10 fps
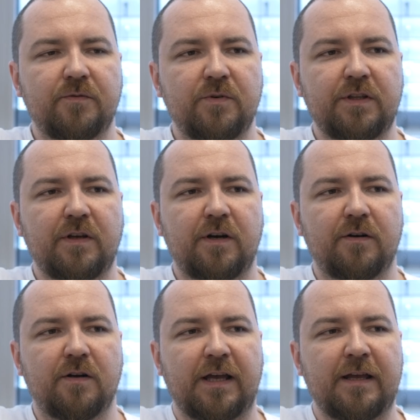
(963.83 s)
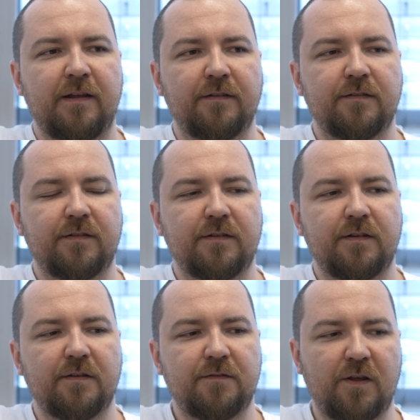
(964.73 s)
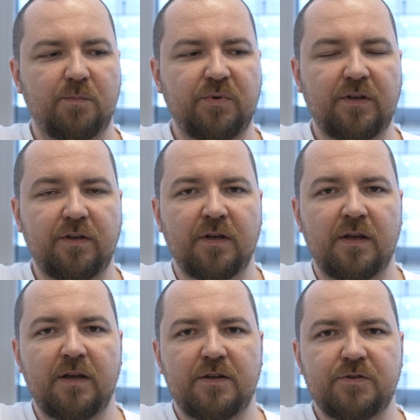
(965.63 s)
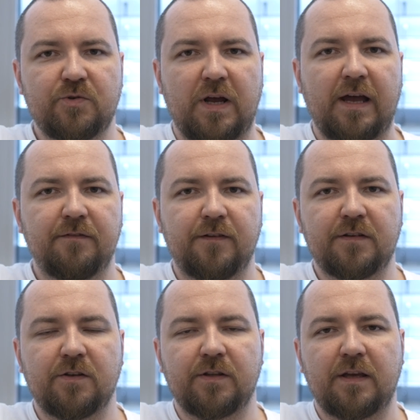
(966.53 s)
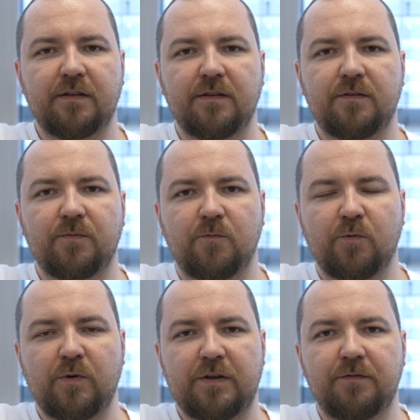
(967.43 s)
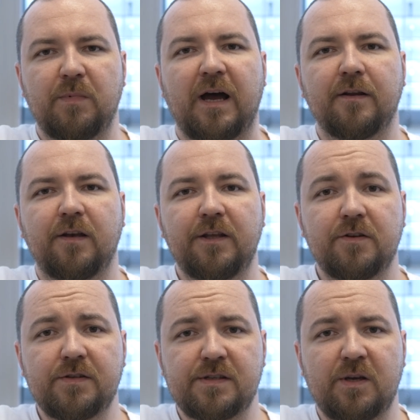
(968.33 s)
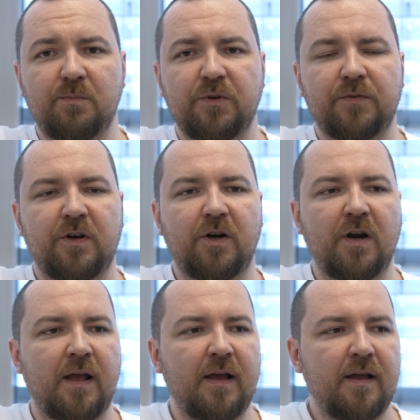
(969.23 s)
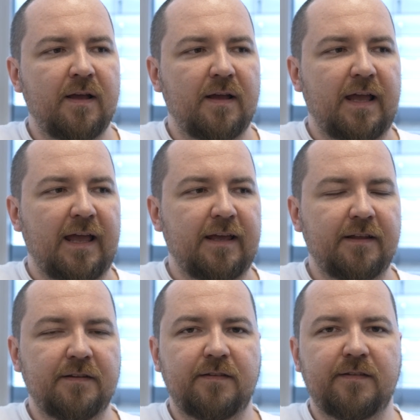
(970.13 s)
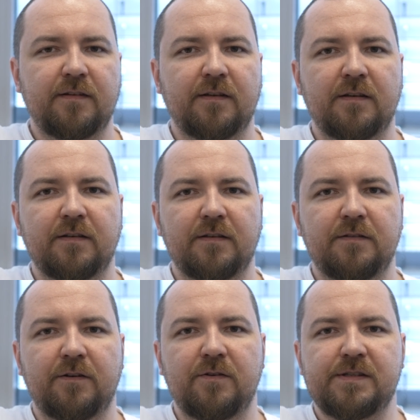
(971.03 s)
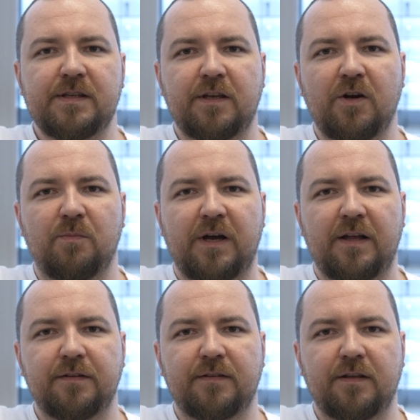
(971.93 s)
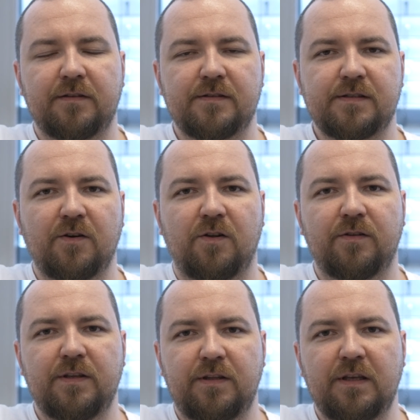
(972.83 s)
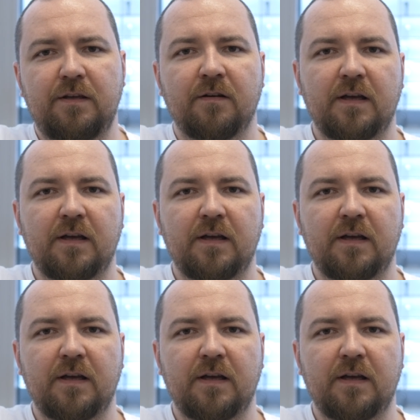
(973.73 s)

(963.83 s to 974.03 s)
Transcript: reader and floppy drive and connect it with my Linux computer, and there is a command that is called dd.